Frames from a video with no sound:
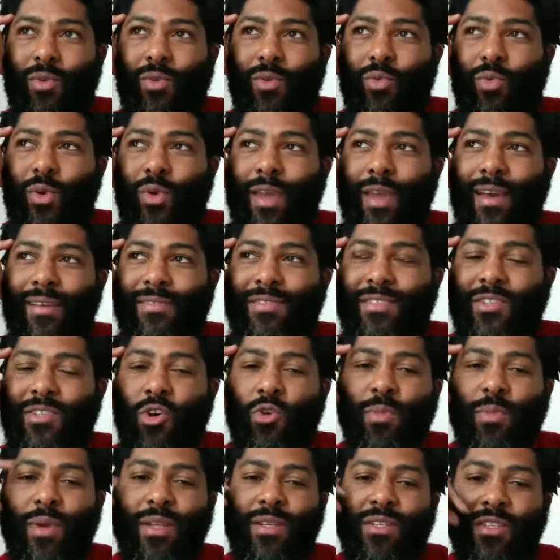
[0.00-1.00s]
we have so
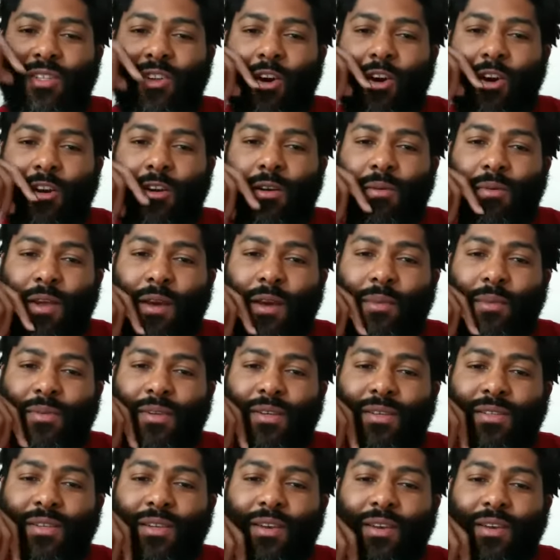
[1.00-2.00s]
many startup
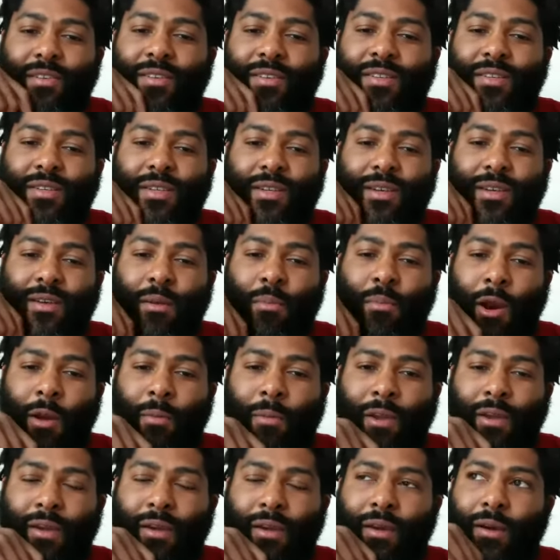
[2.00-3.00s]
companies here in the city of
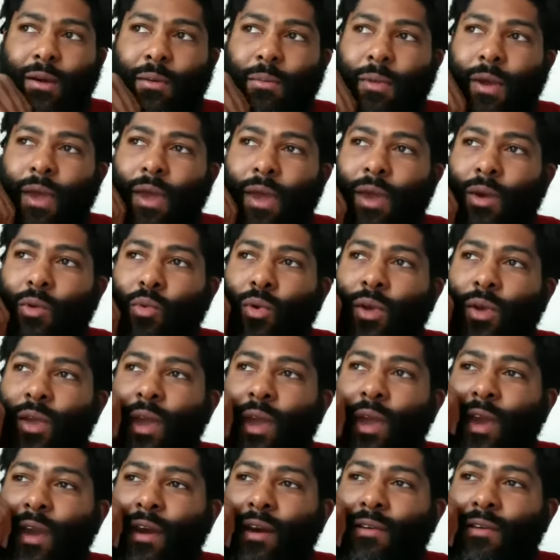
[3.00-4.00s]
Birmingham, and we
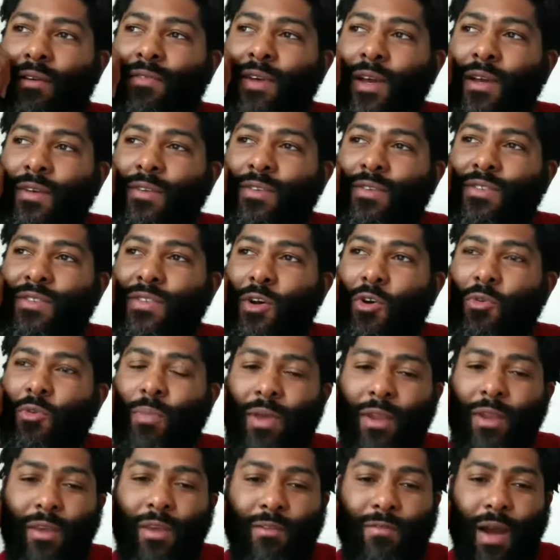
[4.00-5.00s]
have so
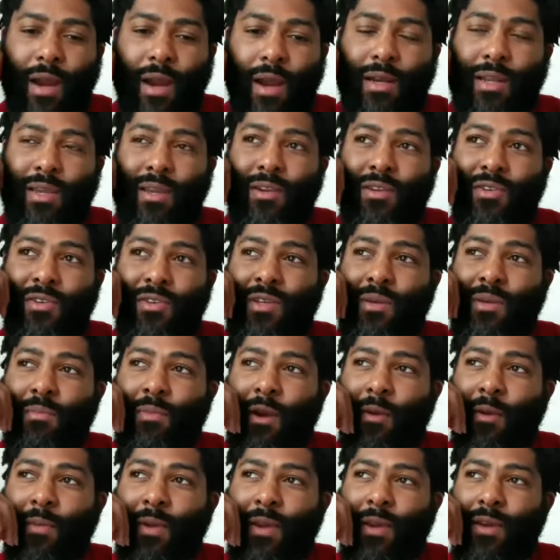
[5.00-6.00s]
many of our leaders in
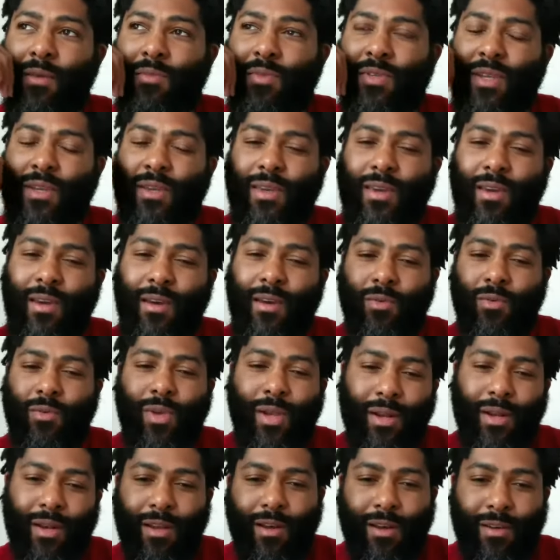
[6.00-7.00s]
Birmingham say, yeah,
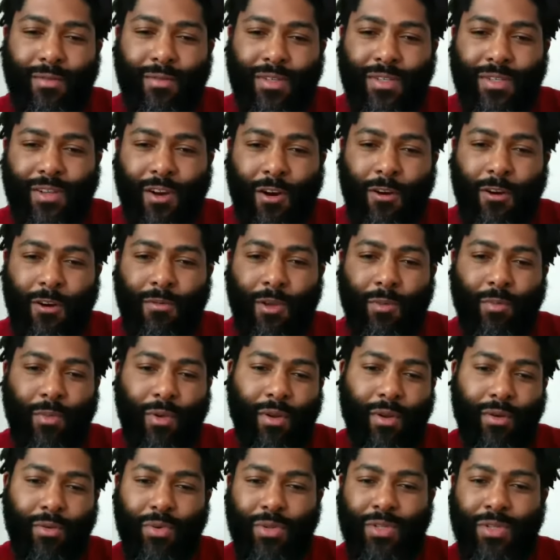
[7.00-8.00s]
we love the startup
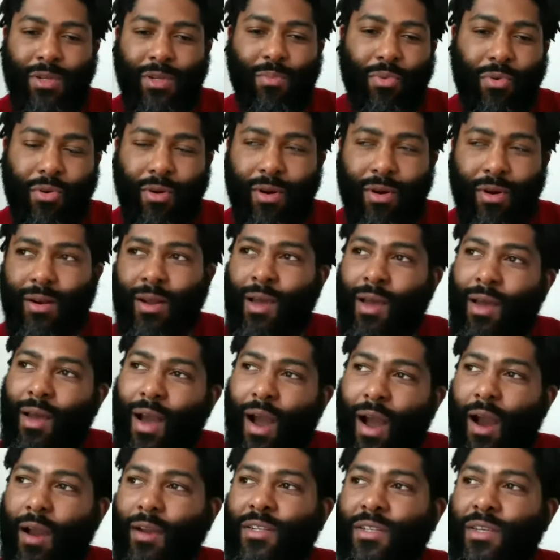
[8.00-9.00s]
community. We support
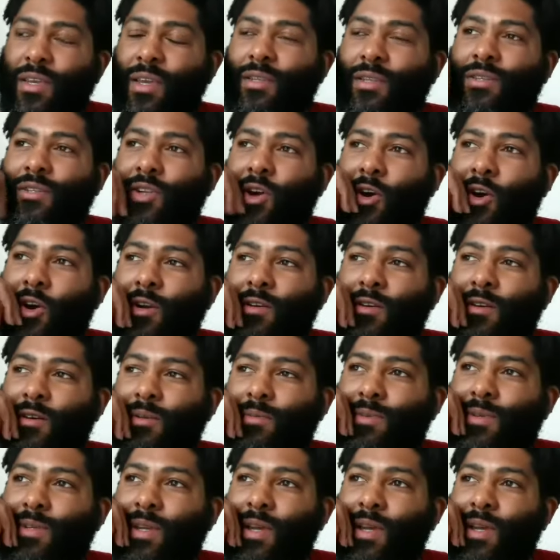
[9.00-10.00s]
our tech
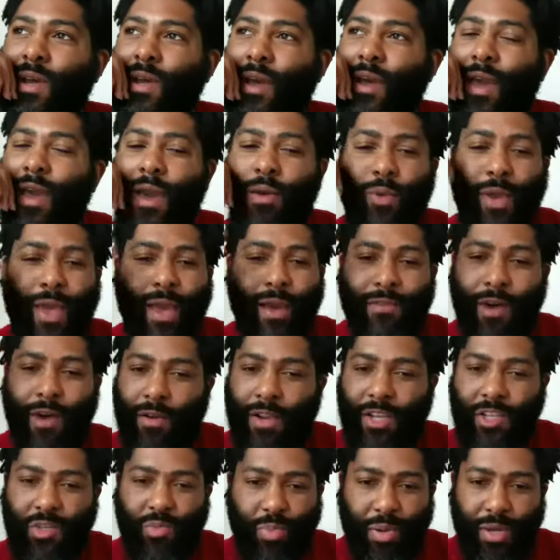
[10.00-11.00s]
startups. And we have all
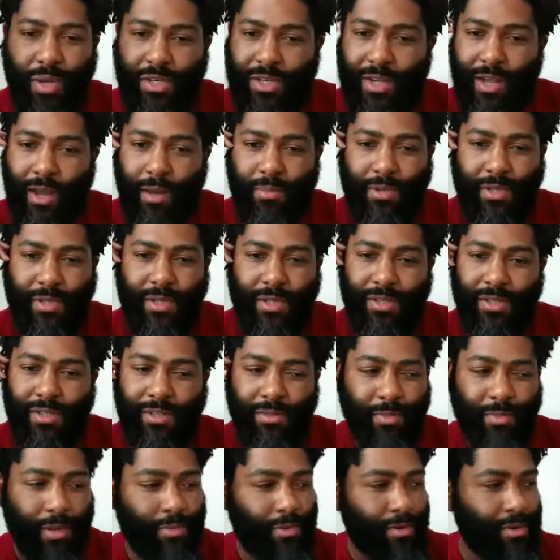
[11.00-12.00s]
these pitch competitions.
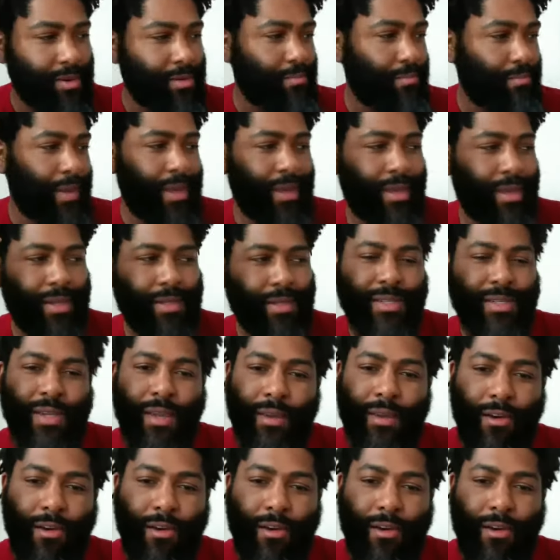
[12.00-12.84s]
People may get ten